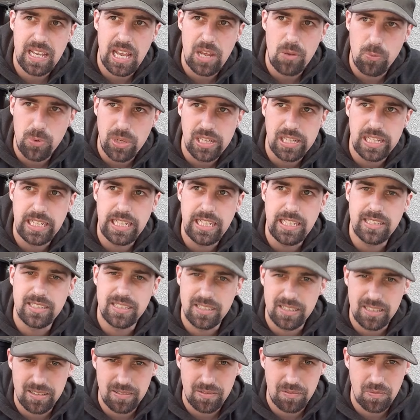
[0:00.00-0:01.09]
and will
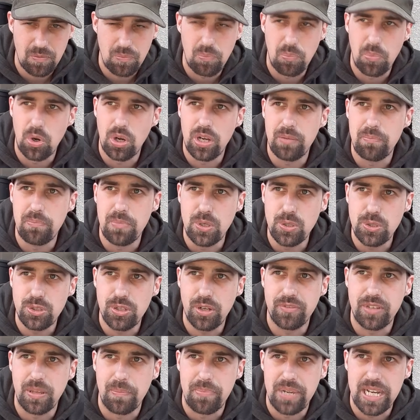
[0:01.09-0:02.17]
eat uh, most
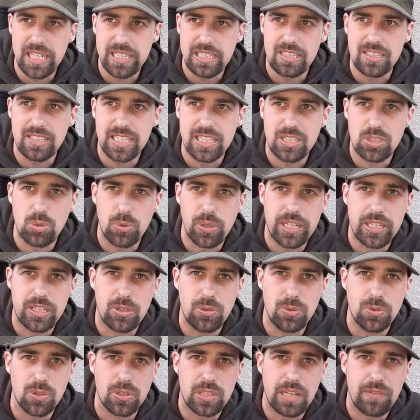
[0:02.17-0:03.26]
of the bad insects. So I
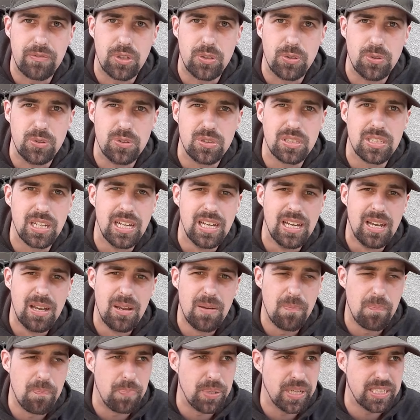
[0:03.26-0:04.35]
do not have to use
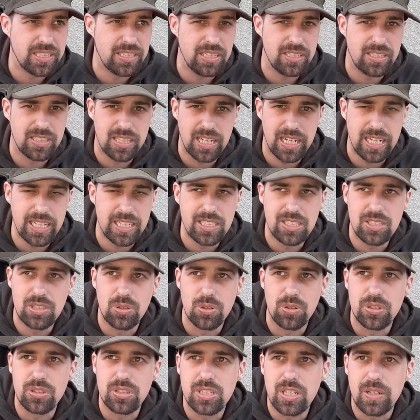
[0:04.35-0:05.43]
pesticides
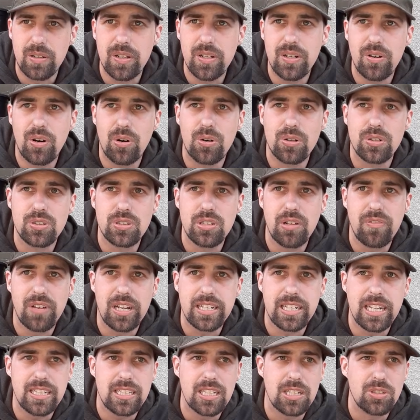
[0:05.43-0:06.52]
or so or stuff
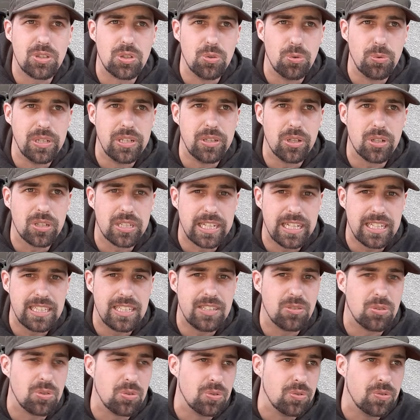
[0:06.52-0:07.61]
like that that you will not get
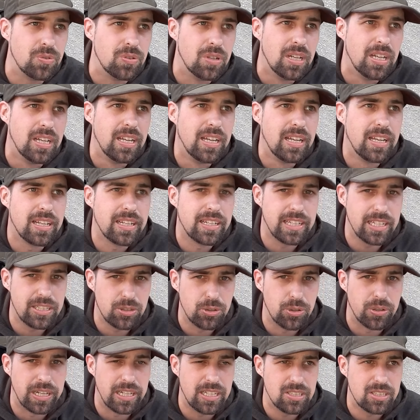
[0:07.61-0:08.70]
into get
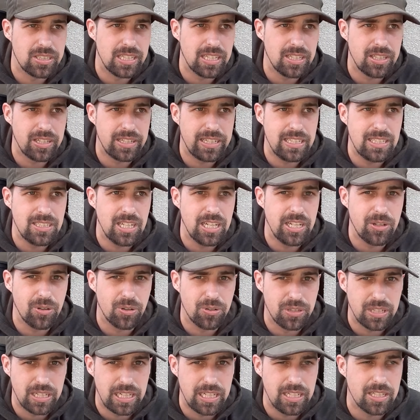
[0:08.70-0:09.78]
your hands that easily
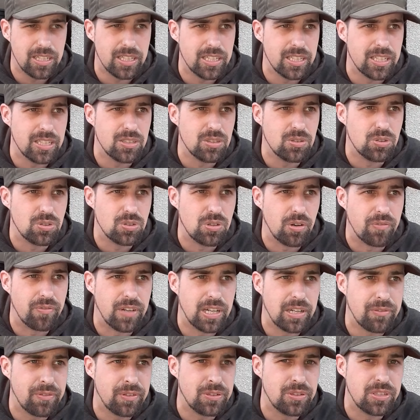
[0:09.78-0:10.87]
on in a
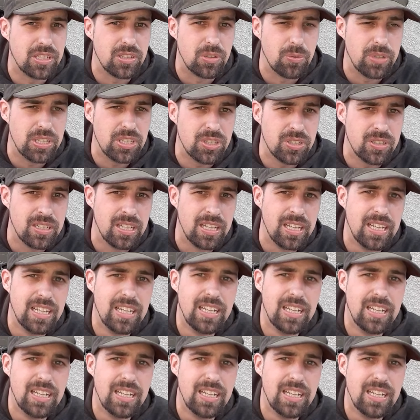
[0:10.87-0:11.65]
survival situation,